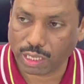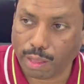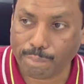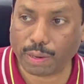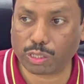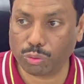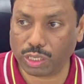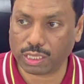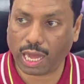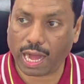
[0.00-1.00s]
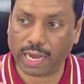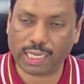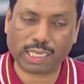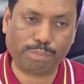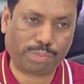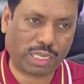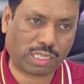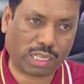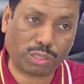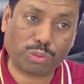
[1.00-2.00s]
But during the high temperature,
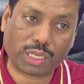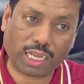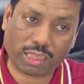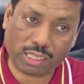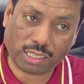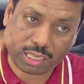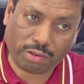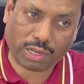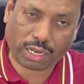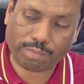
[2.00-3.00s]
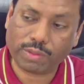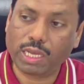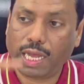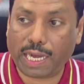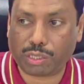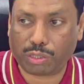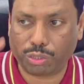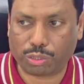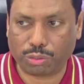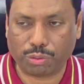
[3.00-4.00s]
you take the shower head to
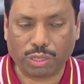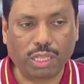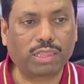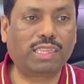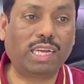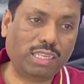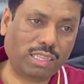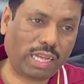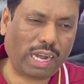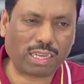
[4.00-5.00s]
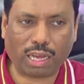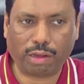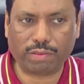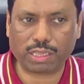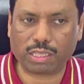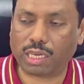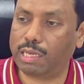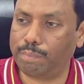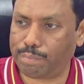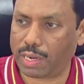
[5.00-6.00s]
toe, then that having the
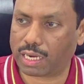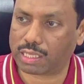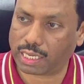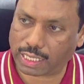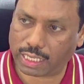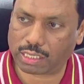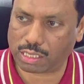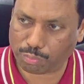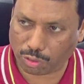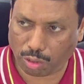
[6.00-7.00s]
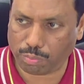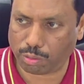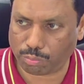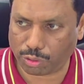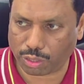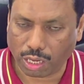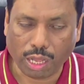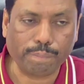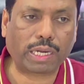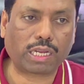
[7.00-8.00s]
impact that gets the problem more.
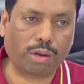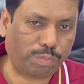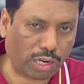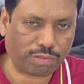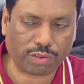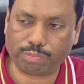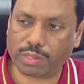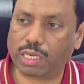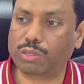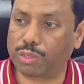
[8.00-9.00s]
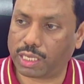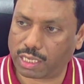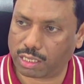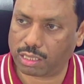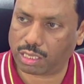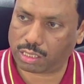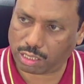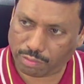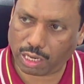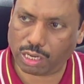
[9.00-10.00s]
But apart from that, you taking the shower
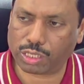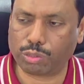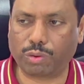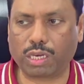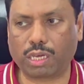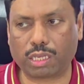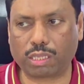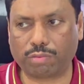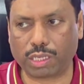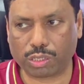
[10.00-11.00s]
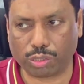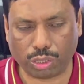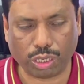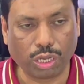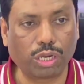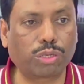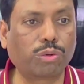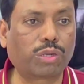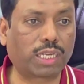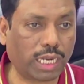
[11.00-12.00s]
also one or other way is good to
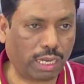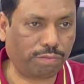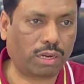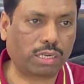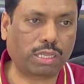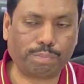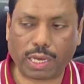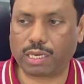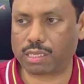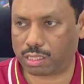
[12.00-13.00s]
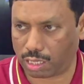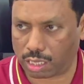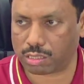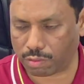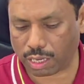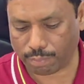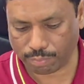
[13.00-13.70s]
treat for the pyrexia as well.